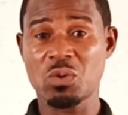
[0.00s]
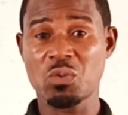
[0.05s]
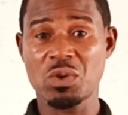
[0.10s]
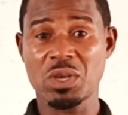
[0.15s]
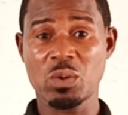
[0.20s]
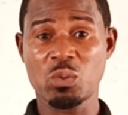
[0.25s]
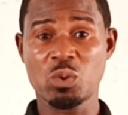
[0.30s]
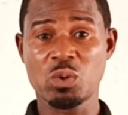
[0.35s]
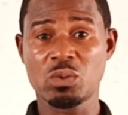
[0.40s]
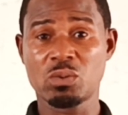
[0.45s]

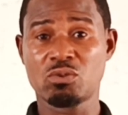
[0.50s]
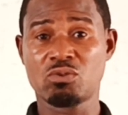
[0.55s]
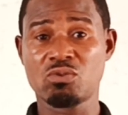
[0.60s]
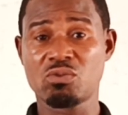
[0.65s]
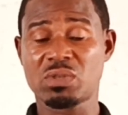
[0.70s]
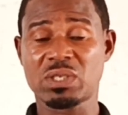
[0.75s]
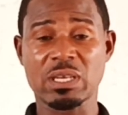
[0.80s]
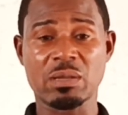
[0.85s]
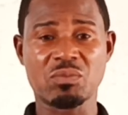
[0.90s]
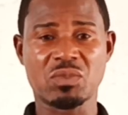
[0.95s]
Today we
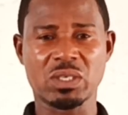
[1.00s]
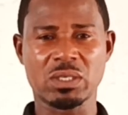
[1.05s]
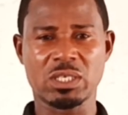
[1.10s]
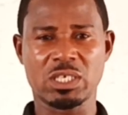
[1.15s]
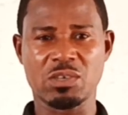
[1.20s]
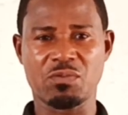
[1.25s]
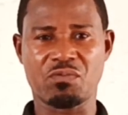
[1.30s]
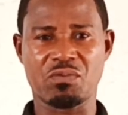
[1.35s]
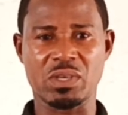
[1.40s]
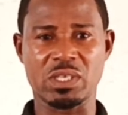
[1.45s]
will do
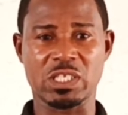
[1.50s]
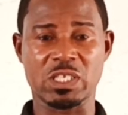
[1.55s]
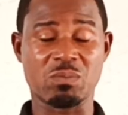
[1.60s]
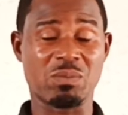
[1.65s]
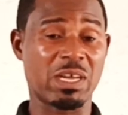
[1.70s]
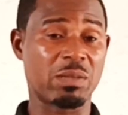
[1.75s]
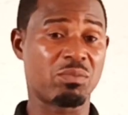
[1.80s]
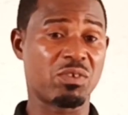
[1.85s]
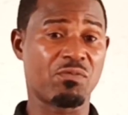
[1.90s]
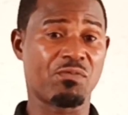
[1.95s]
something
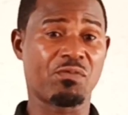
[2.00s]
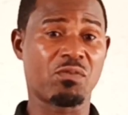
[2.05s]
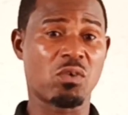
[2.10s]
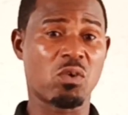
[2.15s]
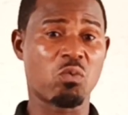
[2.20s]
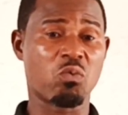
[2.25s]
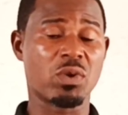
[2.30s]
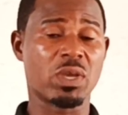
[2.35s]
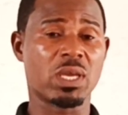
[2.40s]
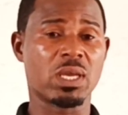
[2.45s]
different, but
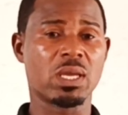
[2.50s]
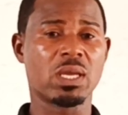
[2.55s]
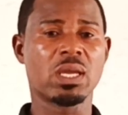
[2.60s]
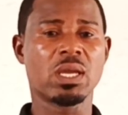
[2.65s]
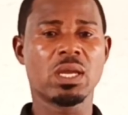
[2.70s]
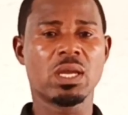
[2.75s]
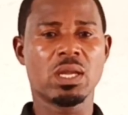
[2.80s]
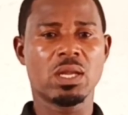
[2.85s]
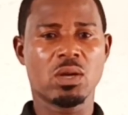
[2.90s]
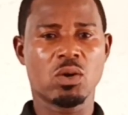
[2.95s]
before
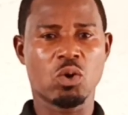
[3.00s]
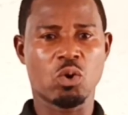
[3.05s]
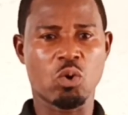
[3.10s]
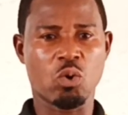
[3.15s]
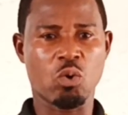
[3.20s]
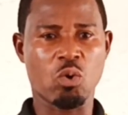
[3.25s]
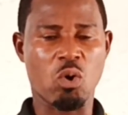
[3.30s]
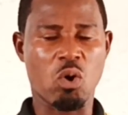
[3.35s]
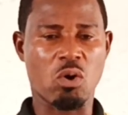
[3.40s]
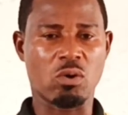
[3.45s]
we
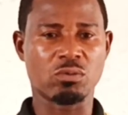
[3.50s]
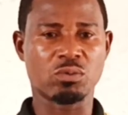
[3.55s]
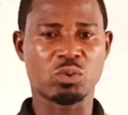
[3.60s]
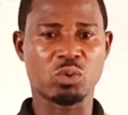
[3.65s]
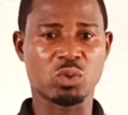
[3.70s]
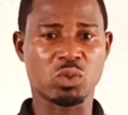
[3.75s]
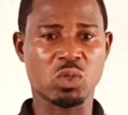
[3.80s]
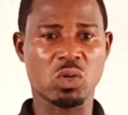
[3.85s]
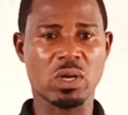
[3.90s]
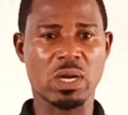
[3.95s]
go
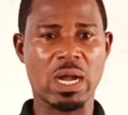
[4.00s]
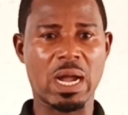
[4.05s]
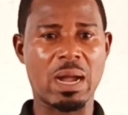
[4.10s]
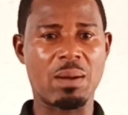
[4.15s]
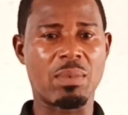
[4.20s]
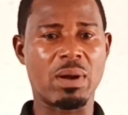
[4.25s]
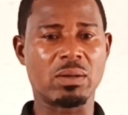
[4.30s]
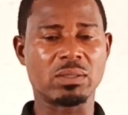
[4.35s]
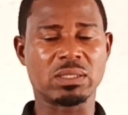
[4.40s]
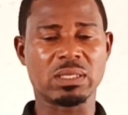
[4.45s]
on to
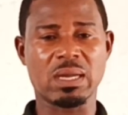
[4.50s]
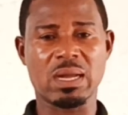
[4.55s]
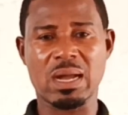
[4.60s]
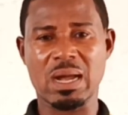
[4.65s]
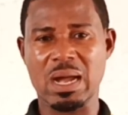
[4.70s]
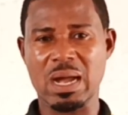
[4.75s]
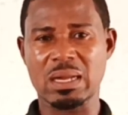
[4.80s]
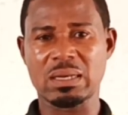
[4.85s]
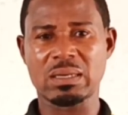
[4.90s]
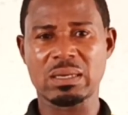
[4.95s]
talk about
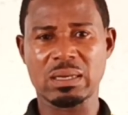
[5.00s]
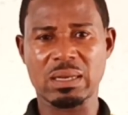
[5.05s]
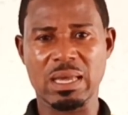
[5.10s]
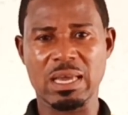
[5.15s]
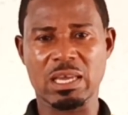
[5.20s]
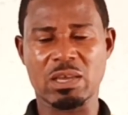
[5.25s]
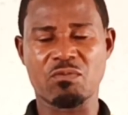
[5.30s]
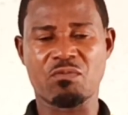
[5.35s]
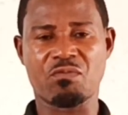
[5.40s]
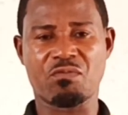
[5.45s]

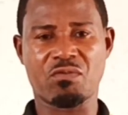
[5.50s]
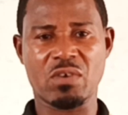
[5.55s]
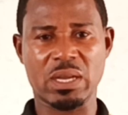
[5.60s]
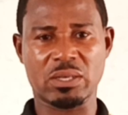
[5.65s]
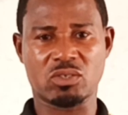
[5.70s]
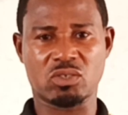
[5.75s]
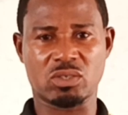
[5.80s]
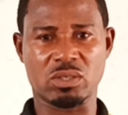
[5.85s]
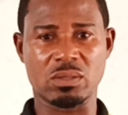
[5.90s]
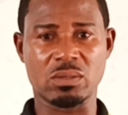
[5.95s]
unlike
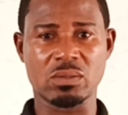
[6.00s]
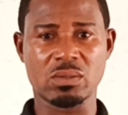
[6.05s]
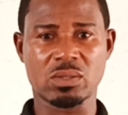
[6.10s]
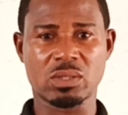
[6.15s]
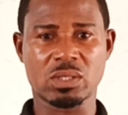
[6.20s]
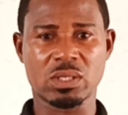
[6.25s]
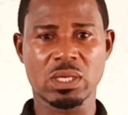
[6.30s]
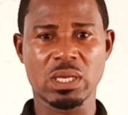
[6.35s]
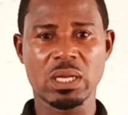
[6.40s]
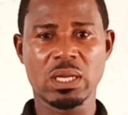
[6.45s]

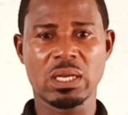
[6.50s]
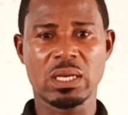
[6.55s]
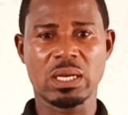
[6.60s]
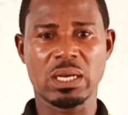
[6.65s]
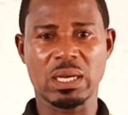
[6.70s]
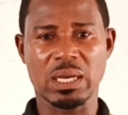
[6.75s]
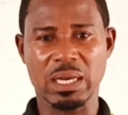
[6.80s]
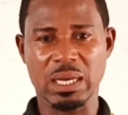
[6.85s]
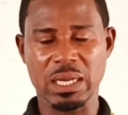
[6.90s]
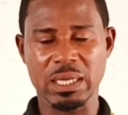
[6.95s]
fractions,
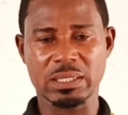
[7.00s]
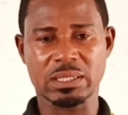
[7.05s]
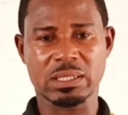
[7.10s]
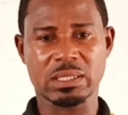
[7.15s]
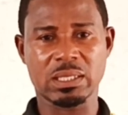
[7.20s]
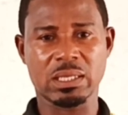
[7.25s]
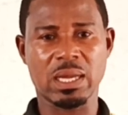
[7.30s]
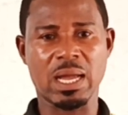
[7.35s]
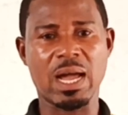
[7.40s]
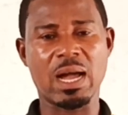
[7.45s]

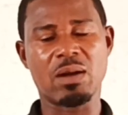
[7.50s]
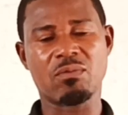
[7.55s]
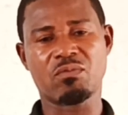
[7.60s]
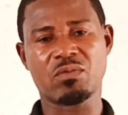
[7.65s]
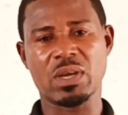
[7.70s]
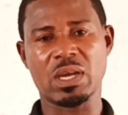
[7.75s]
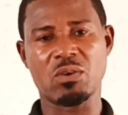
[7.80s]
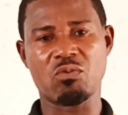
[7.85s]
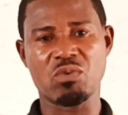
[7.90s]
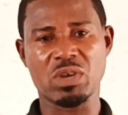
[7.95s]
let's
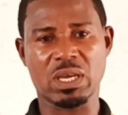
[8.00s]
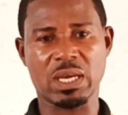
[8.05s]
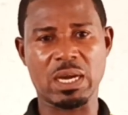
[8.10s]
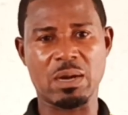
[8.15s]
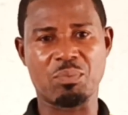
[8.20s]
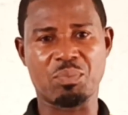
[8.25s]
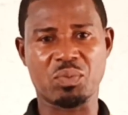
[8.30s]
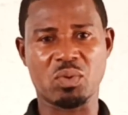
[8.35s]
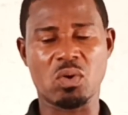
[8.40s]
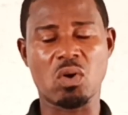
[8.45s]
have a
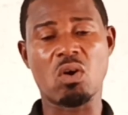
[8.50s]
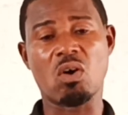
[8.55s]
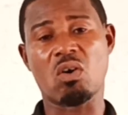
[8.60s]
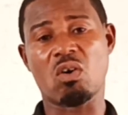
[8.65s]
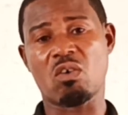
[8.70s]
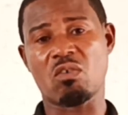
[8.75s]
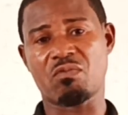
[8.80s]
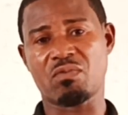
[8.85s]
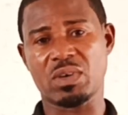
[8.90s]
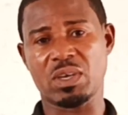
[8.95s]
recap
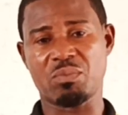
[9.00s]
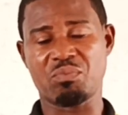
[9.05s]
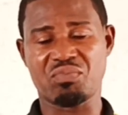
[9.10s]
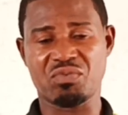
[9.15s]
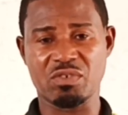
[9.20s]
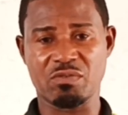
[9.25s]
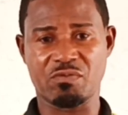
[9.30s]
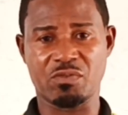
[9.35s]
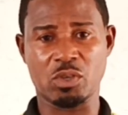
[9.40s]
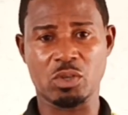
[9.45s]
of
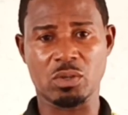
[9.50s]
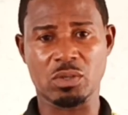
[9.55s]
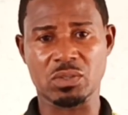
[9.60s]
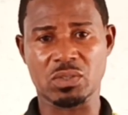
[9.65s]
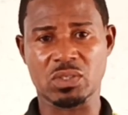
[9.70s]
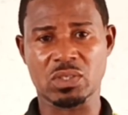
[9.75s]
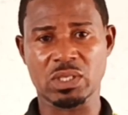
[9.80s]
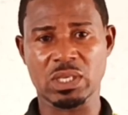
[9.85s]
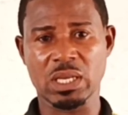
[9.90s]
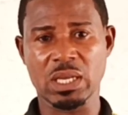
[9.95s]
the
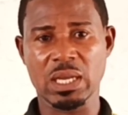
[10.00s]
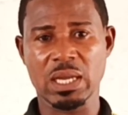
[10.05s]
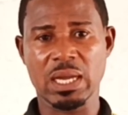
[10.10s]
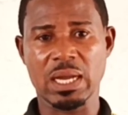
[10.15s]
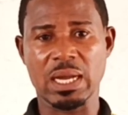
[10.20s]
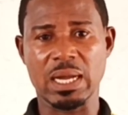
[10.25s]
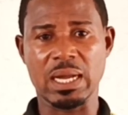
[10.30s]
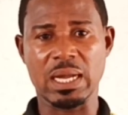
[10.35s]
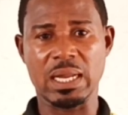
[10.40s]
previous